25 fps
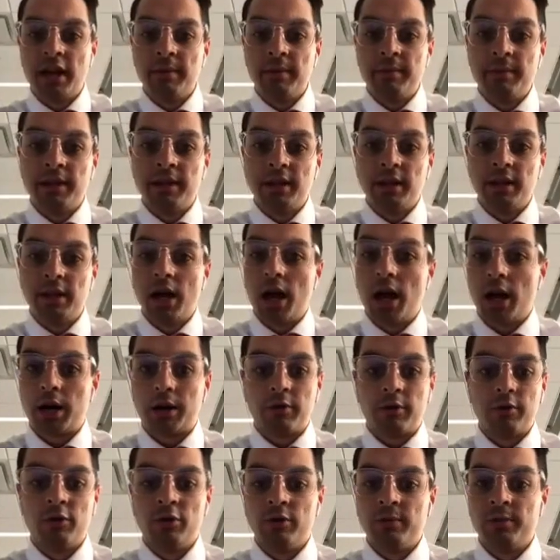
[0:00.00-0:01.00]
this game in the
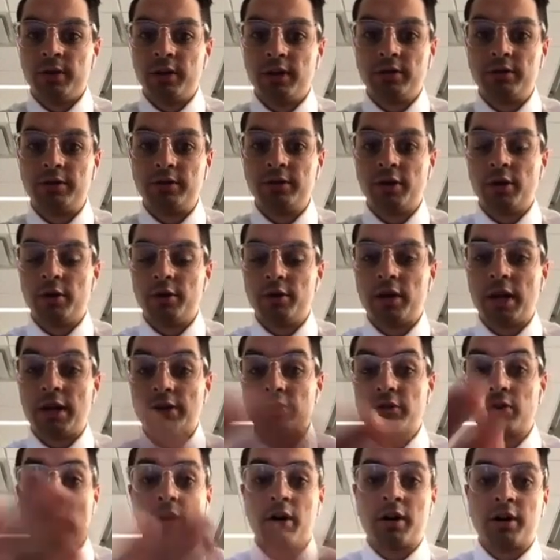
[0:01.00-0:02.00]
locker room, or you
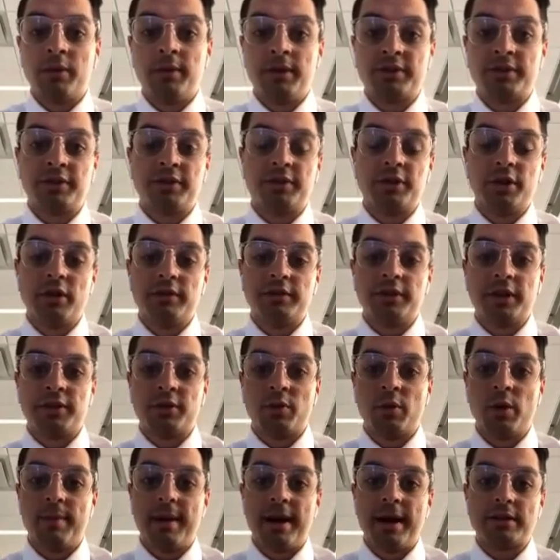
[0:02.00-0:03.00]
know, you guys talking amongst
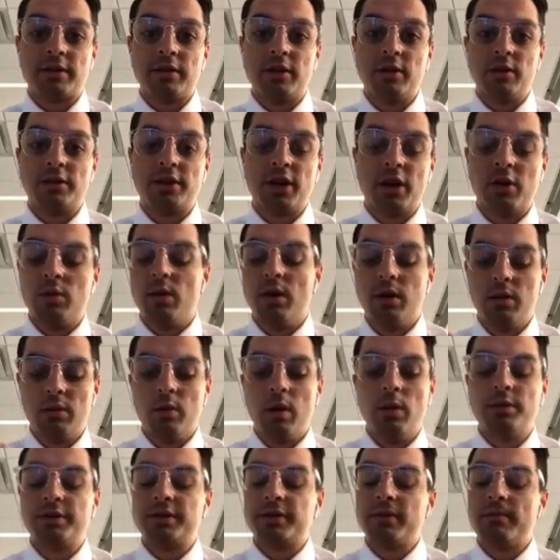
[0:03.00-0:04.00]
yourselves on your way back to the
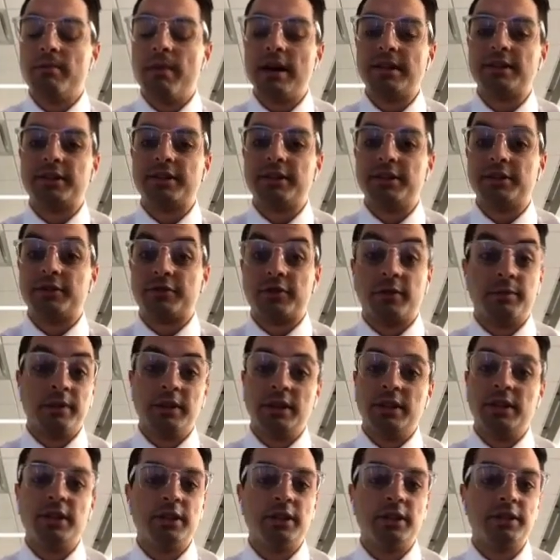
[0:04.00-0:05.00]
hotel, what what was the
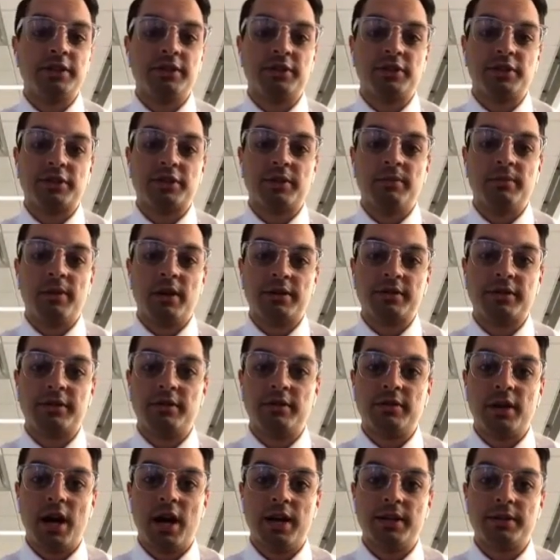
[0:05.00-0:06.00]
message from leaders and just
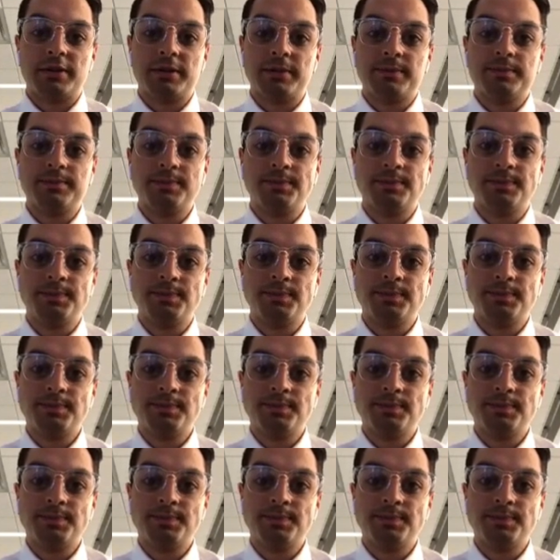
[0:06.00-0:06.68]
amongst you guys?